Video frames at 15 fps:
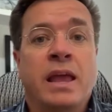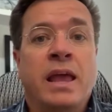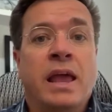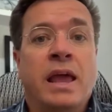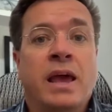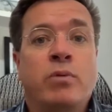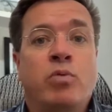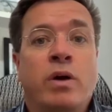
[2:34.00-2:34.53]

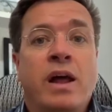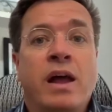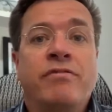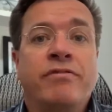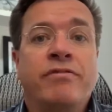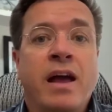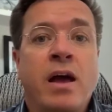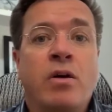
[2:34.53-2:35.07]
And what I
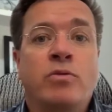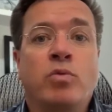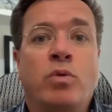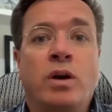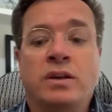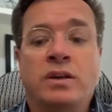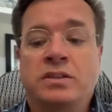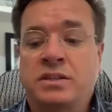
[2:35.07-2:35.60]
found
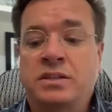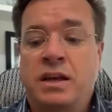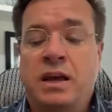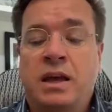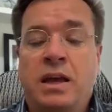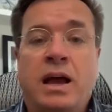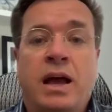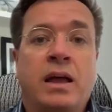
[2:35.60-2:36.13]
was
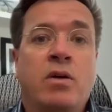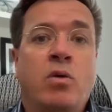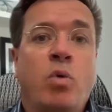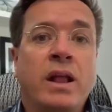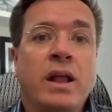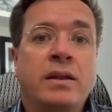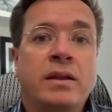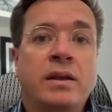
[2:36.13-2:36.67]
I
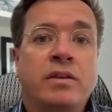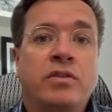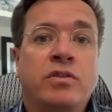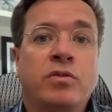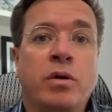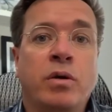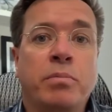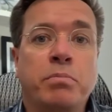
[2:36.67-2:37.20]
equated it
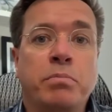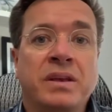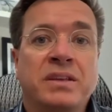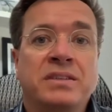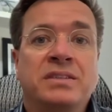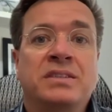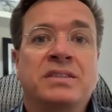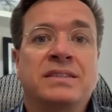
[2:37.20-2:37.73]
to a
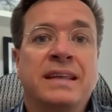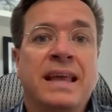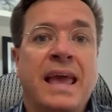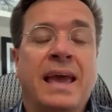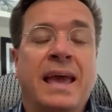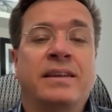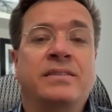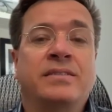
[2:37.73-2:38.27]
business
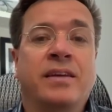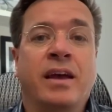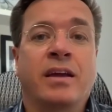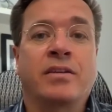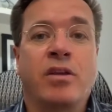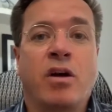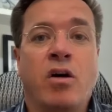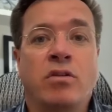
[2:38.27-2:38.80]
and
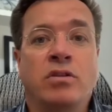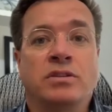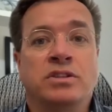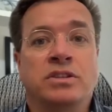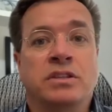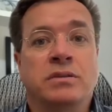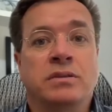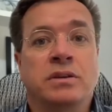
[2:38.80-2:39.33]

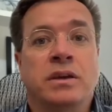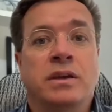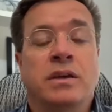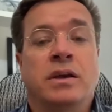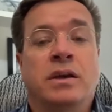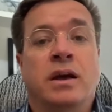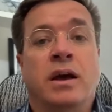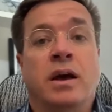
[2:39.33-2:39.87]
technology
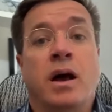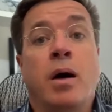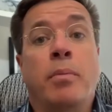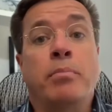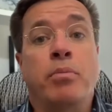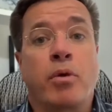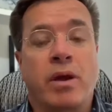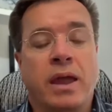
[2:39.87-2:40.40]

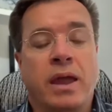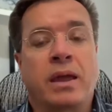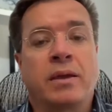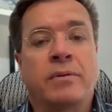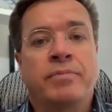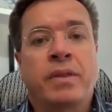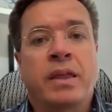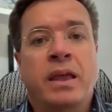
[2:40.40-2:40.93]
upbringing.
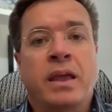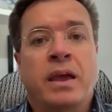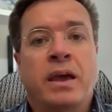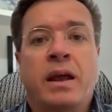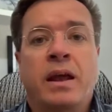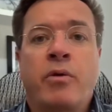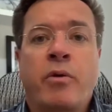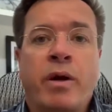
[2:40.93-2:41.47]
And
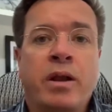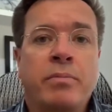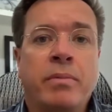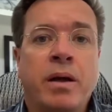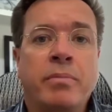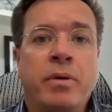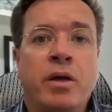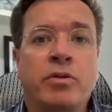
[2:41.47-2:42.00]
I credit my
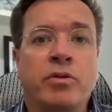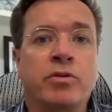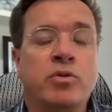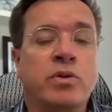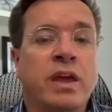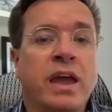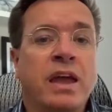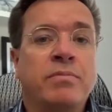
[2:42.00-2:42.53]
mother who
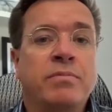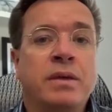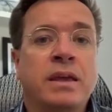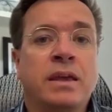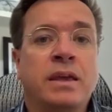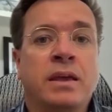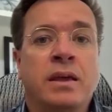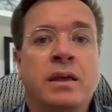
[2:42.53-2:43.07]
gave me,